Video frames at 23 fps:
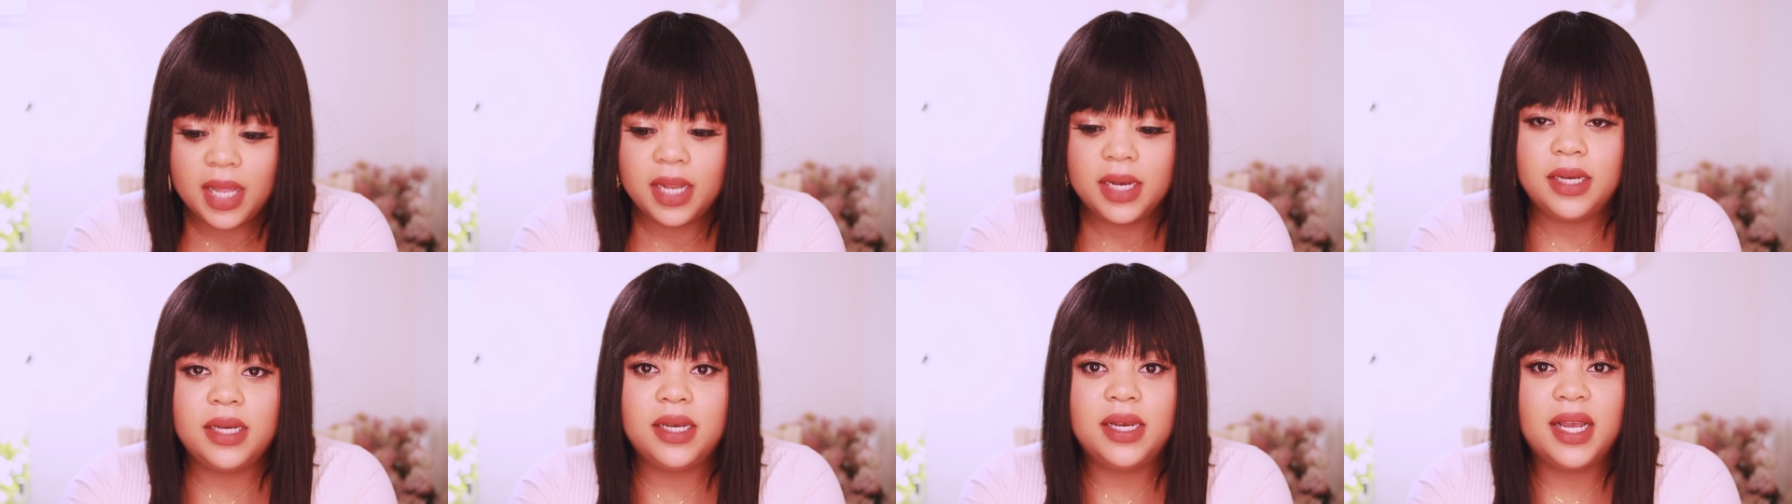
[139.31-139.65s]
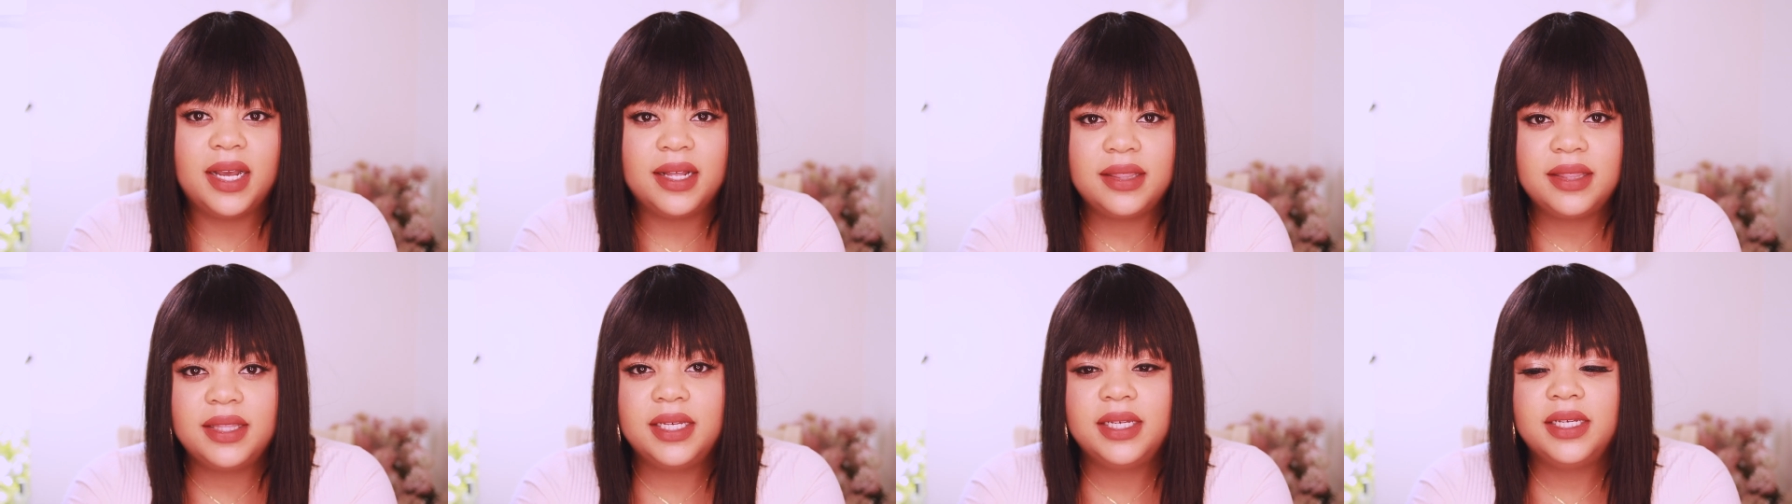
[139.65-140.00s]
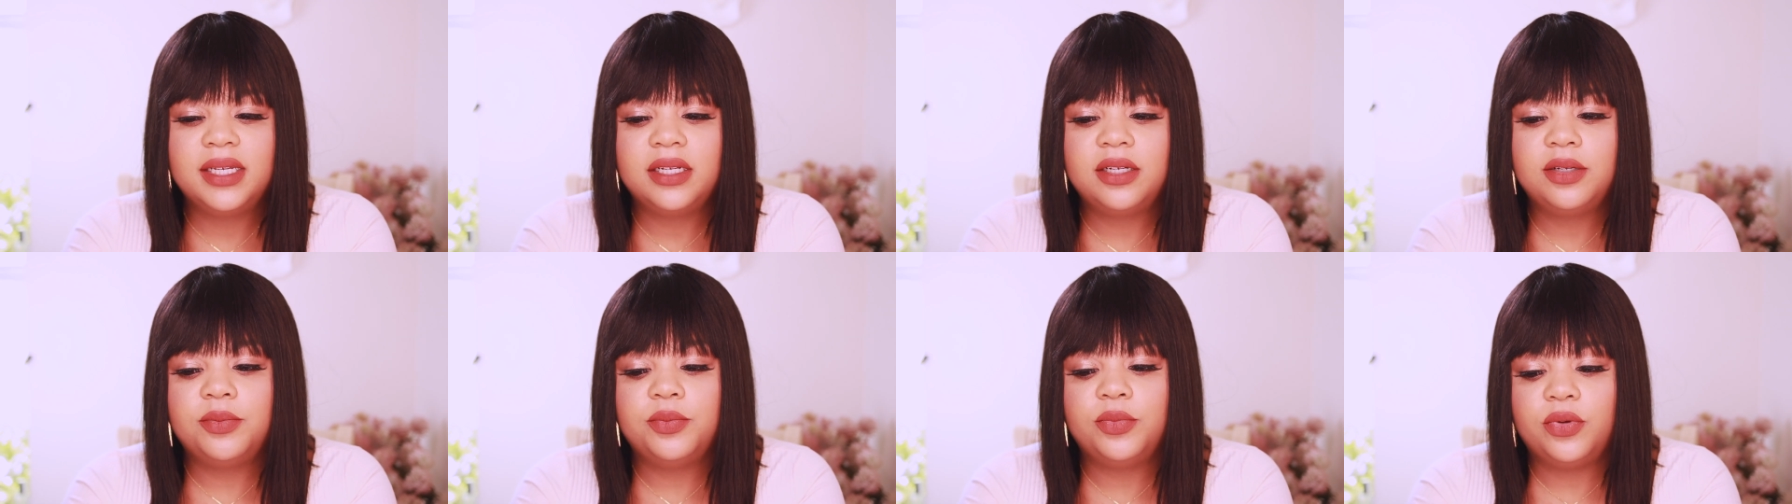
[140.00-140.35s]
Nothing
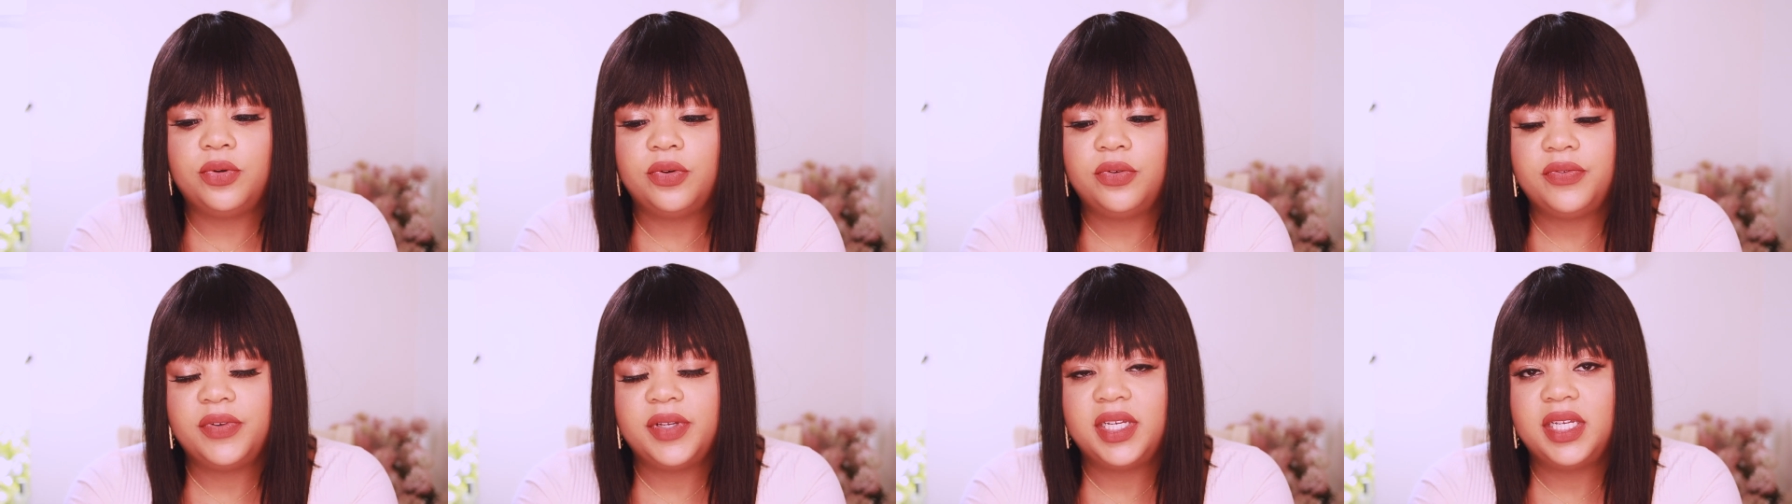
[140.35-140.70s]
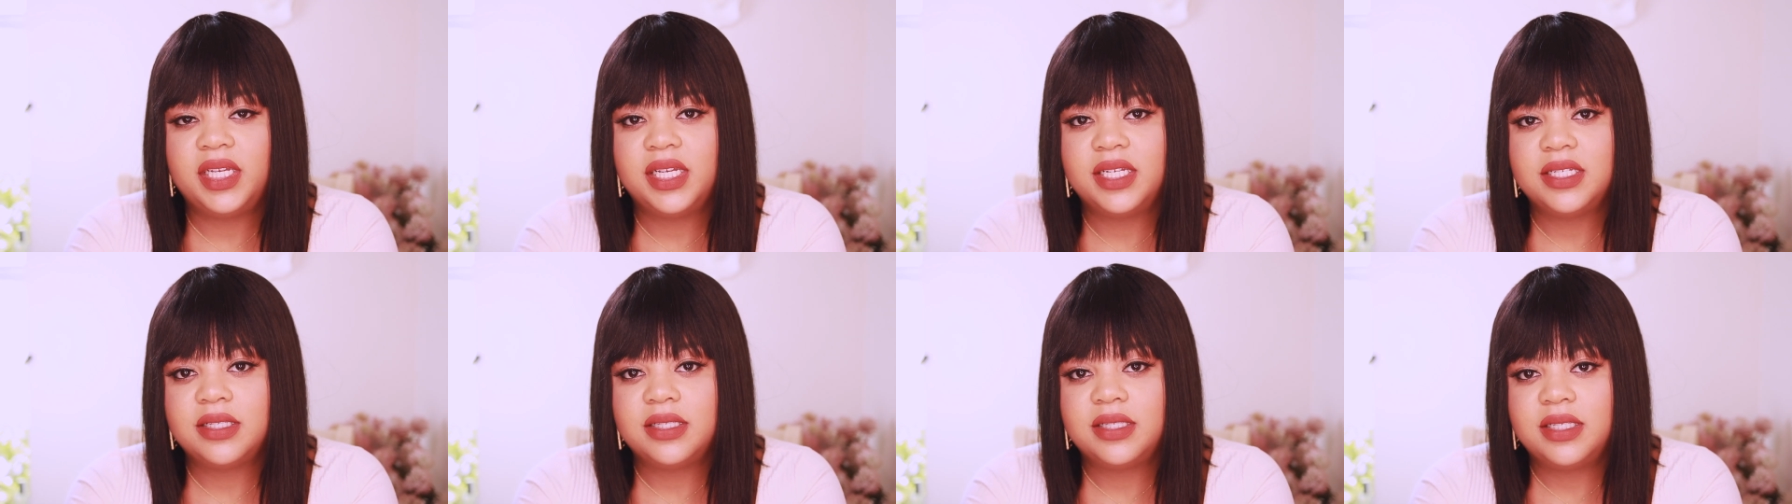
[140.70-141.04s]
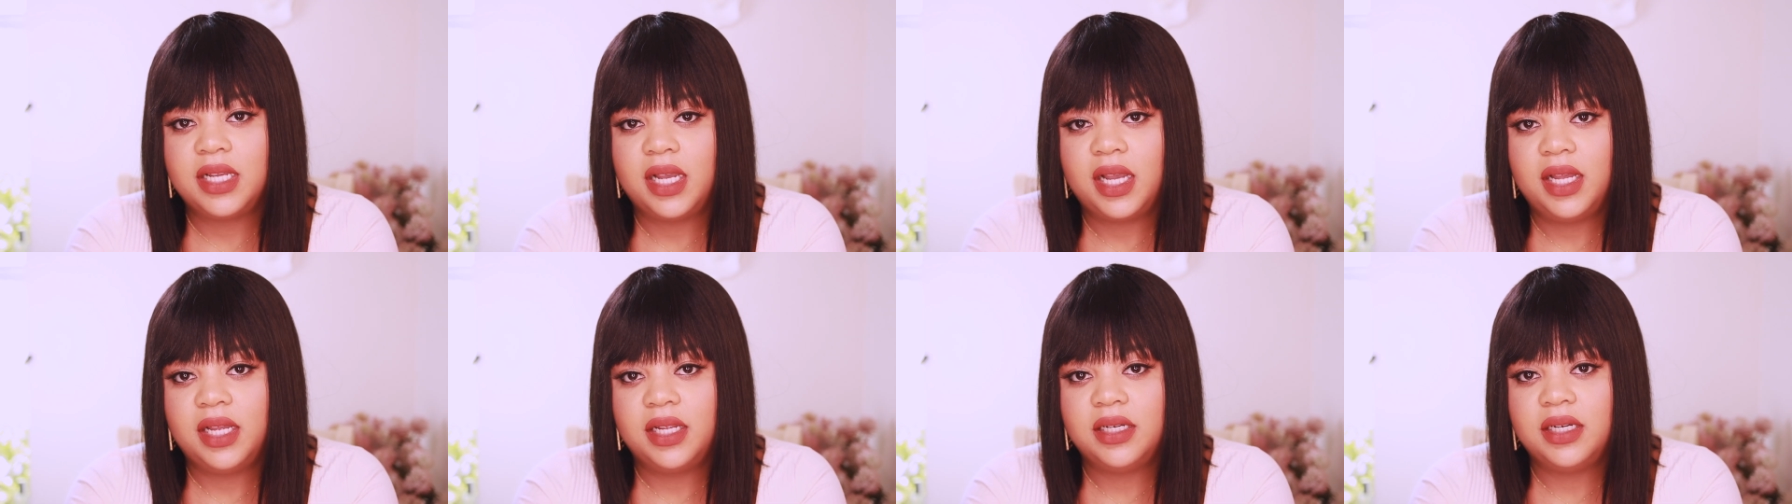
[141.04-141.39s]
in a movie is
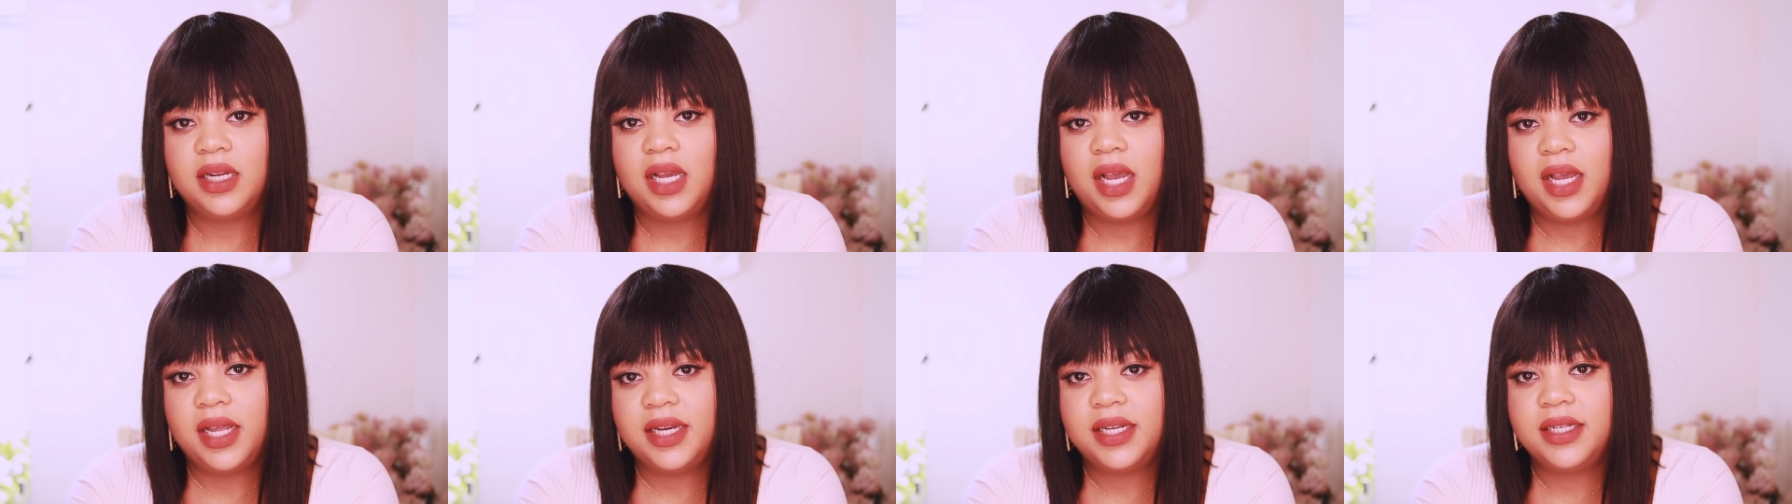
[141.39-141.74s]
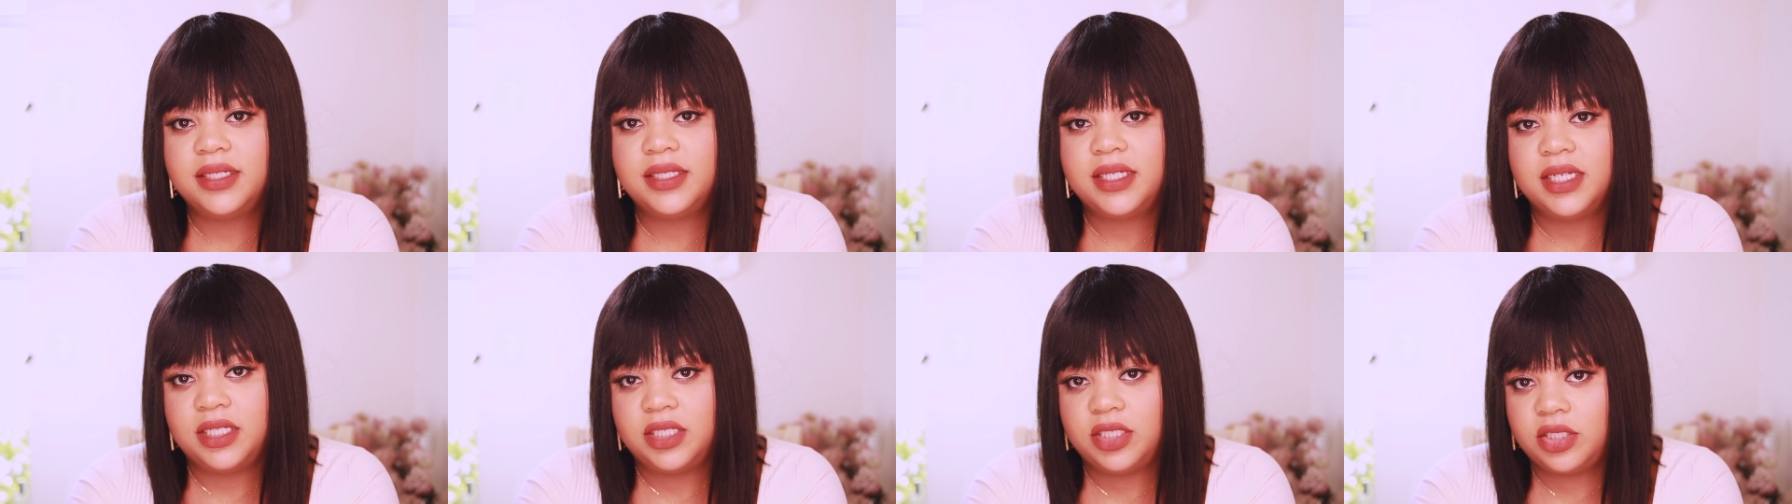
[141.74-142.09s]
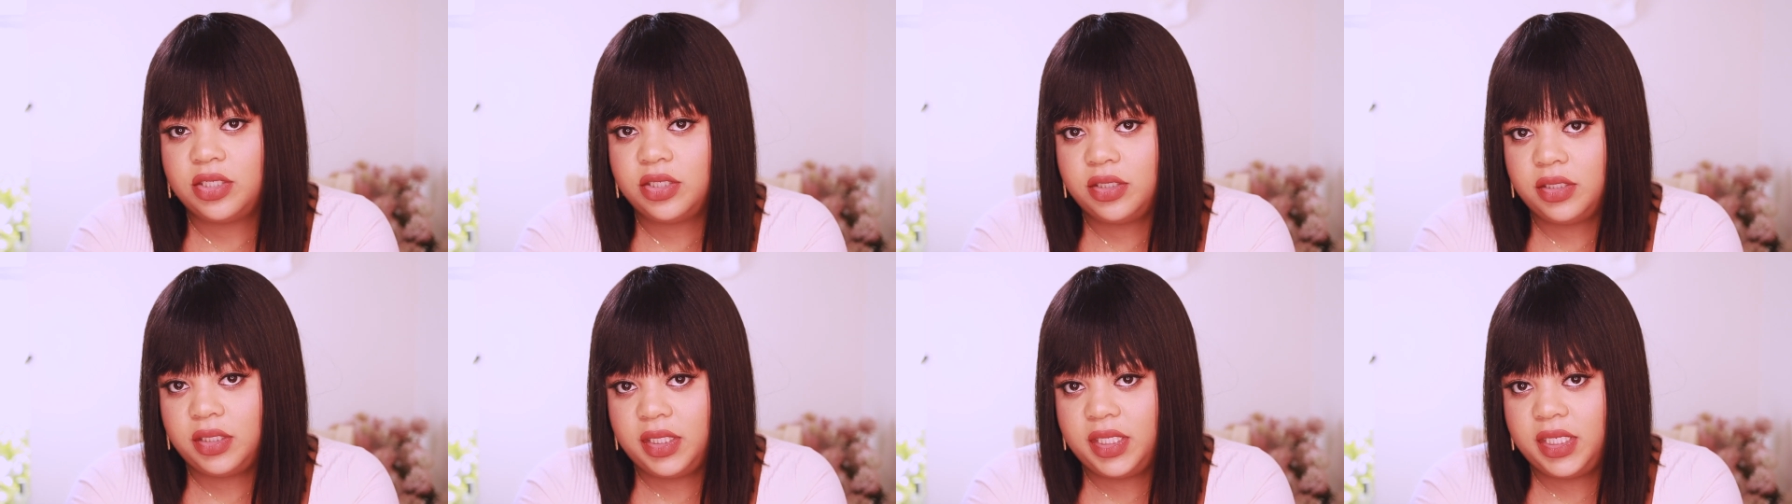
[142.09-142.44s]
done
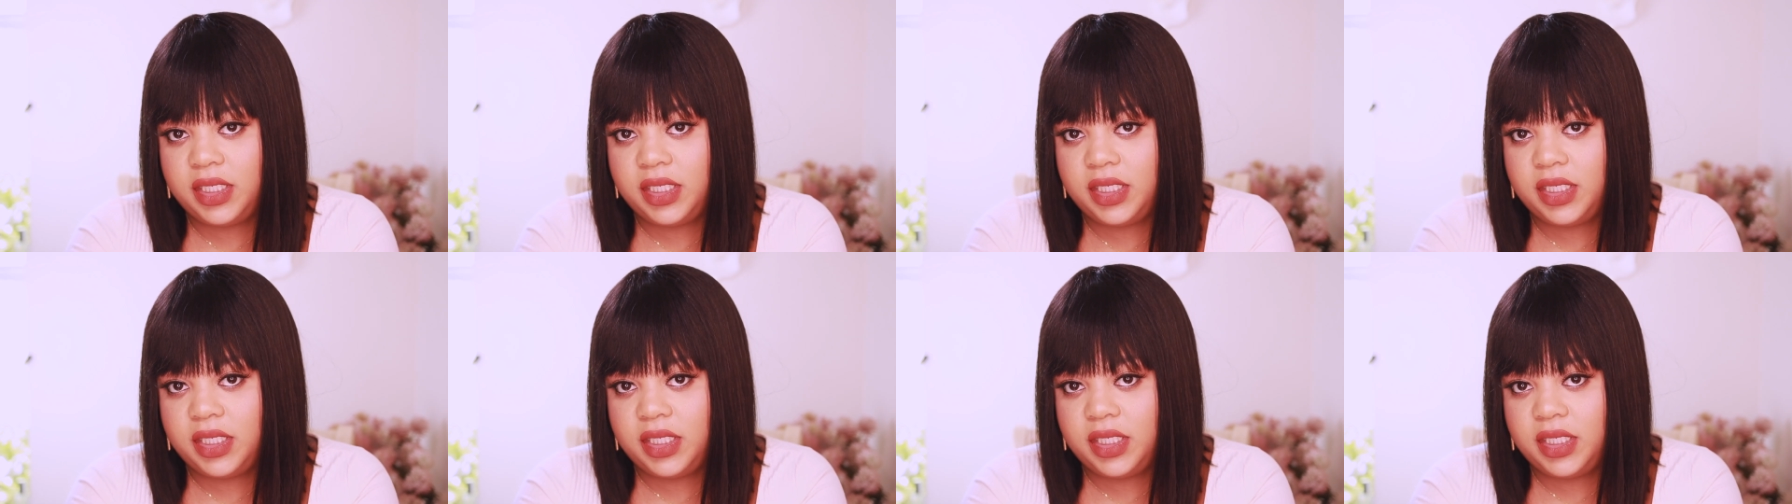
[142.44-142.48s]
unintentionally.